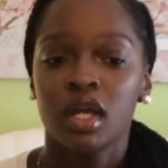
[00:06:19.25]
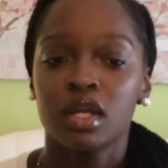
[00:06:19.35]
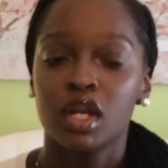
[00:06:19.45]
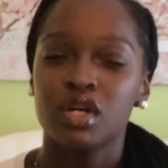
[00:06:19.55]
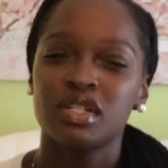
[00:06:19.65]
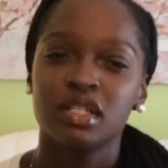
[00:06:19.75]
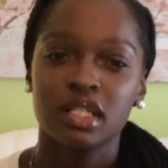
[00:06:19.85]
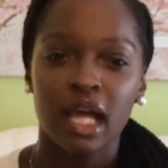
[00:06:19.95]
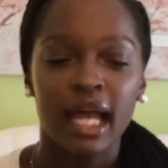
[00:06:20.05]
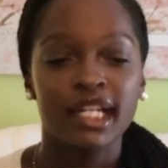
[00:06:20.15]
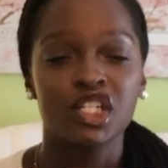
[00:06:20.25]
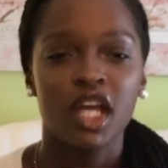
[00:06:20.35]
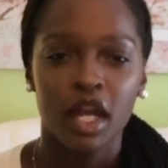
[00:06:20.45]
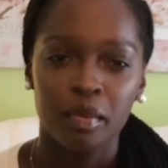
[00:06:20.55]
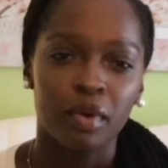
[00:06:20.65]
you know, just to kind of
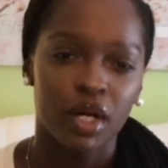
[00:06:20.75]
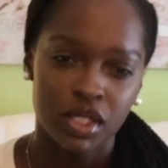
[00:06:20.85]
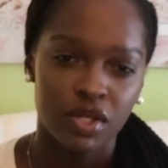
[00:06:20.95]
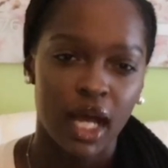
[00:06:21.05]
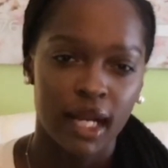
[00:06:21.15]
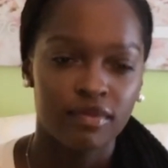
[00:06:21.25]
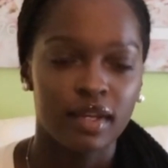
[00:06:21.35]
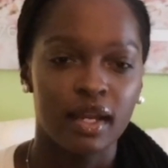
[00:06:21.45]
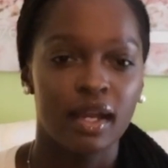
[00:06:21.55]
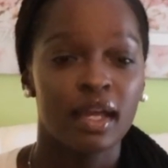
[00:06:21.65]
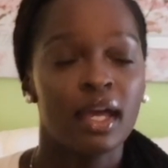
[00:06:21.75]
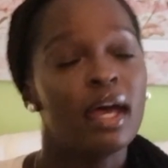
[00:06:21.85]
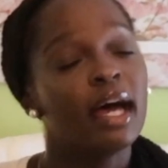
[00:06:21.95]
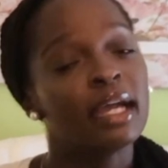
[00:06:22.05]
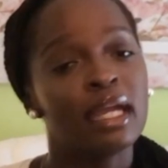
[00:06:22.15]
check up on you kind of thing.
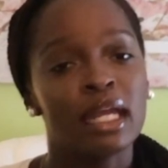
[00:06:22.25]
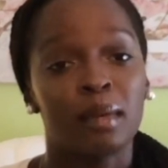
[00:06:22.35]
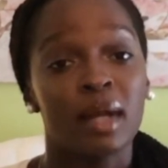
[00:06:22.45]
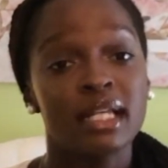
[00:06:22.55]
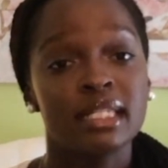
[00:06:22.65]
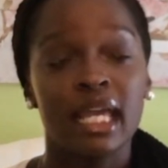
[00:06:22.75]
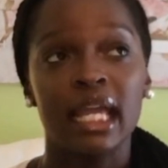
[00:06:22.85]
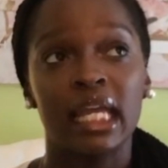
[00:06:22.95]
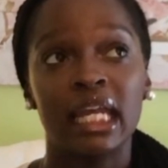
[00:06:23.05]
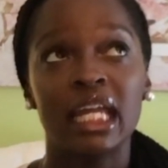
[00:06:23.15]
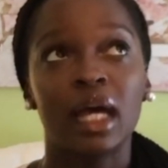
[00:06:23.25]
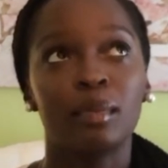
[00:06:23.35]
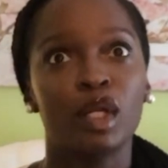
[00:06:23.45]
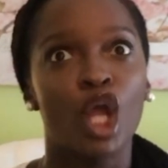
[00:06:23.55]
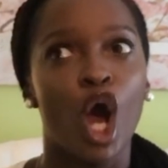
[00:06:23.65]
Again, I'm not saying any
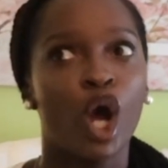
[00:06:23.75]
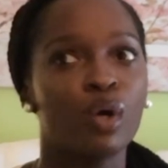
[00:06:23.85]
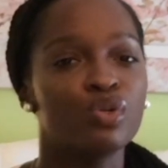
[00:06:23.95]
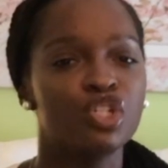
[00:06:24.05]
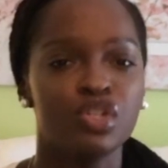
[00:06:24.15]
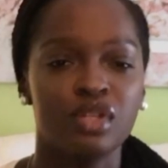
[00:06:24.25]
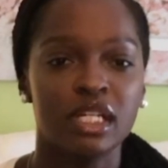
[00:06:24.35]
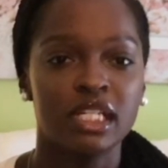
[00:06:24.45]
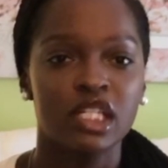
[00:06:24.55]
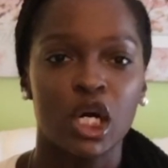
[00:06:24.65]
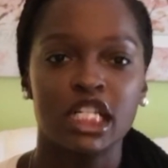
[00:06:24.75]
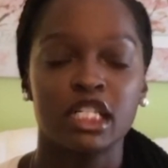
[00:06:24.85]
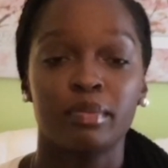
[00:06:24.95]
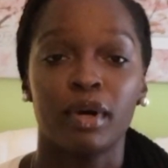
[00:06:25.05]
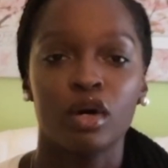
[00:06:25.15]
company owes you this or is
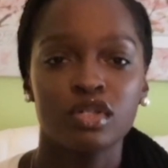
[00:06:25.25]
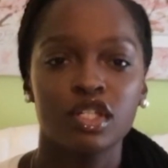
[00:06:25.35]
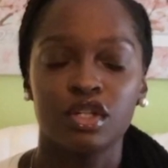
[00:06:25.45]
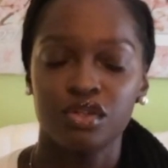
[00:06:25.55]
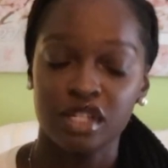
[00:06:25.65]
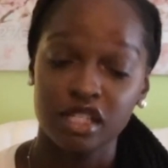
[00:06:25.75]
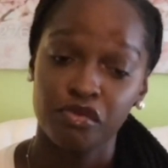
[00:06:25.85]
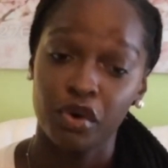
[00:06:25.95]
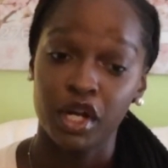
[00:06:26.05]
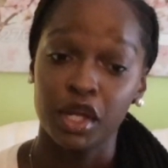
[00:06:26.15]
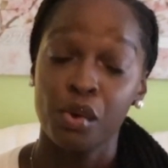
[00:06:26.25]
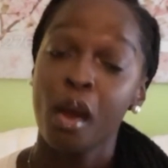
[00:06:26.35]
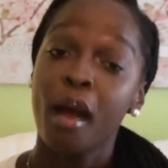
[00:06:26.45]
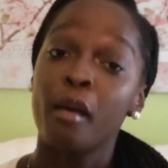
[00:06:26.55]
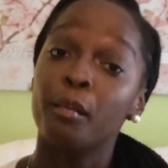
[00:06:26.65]
supposed to do this for you,
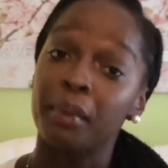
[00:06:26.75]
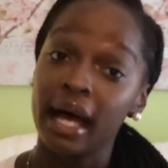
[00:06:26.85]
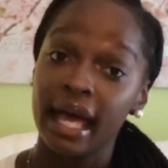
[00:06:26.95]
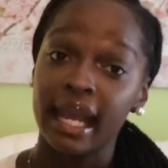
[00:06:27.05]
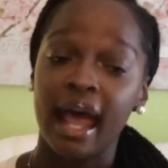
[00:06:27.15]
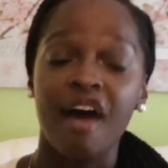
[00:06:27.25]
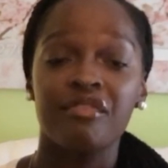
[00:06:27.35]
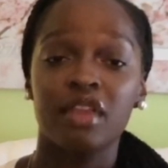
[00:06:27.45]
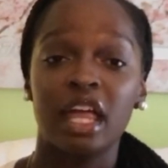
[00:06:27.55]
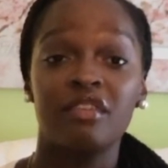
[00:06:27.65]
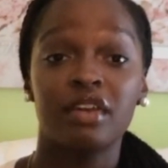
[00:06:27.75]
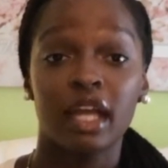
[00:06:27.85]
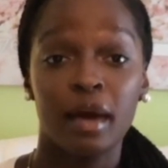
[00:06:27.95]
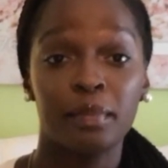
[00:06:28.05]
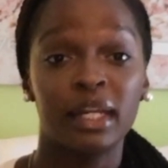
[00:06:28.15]
but I feel like if a
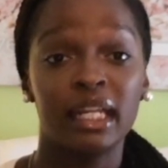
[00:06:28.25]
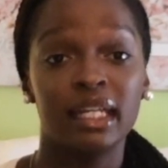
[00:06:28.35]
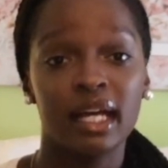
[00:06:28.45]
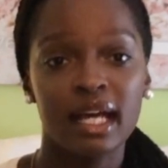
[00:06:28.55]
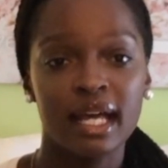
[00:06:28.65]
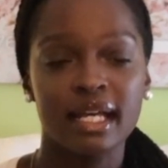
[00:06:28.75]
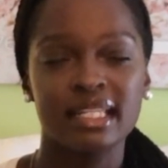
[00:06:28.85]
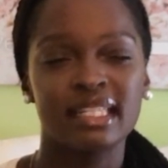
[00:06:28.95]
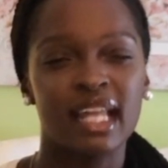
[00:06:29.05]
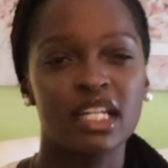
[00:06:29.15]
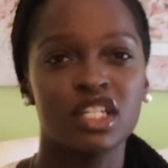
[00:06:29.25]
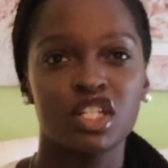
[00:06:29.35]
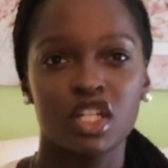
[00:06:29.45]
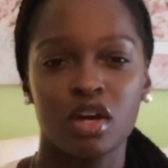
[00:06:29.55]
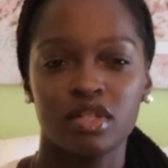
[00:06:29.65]
company does, that just
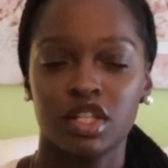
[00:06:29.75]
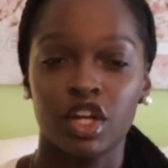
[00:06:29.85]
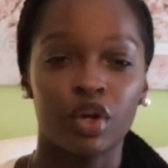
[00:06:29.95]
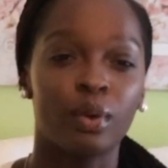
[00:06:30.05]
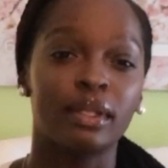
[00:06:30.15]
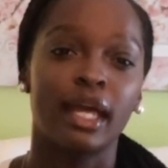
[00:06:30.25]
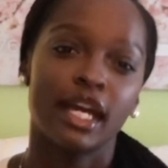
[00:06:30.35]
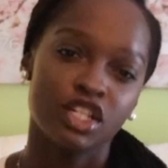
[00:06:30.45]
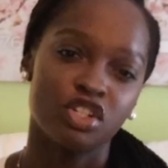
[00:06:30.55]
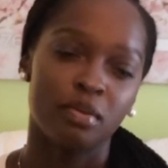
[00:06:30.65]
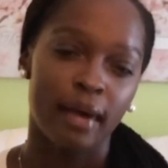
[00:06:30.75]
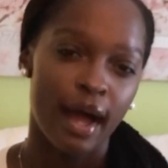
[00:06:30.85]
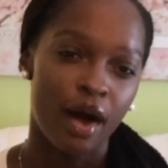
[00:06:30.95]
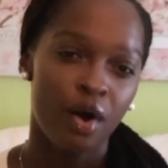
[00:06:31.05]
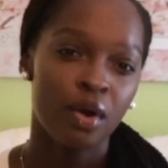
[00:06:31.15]
shows that they're going the extra
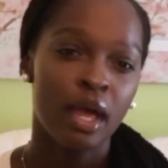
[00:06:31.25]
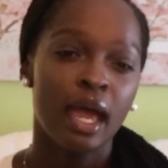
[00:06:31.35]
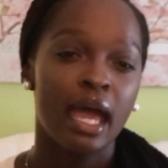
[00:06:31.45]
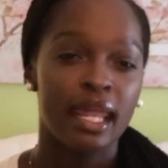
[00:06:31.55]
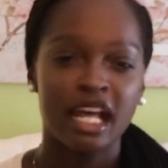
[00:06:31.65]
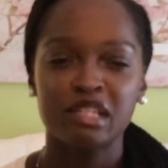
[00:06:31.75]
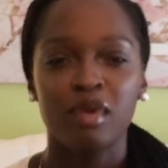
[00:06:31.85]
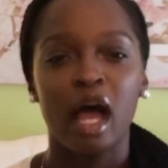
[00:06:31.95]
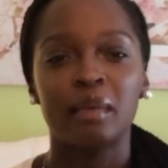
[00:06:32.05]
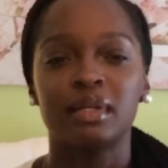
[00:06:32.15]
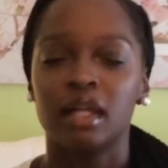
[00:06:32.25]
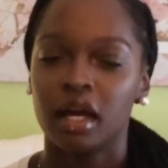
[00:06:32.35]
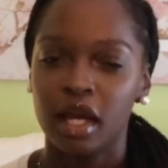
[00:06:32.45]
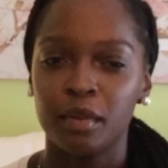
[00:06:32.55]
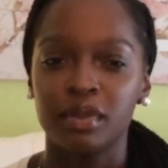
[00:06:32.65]
mile, and that's probably a
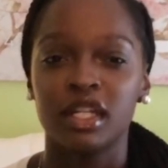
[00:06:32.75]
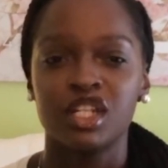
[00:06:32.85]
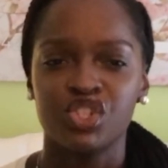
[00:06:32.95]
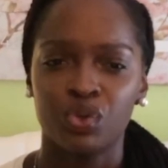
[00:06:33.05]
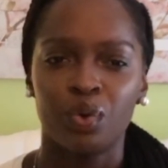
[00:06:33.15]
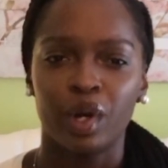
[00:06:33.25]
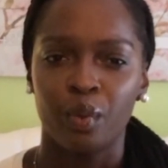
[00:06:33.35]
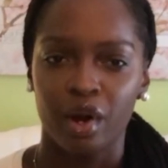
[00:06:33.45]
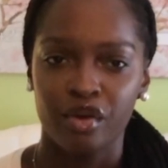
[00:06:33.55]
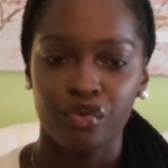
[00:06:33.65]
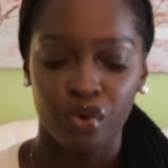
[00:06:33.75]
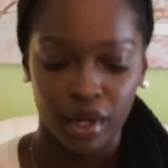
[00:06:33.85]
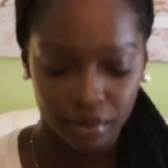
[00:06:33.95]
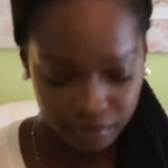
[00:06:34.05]
company that you will want to work for.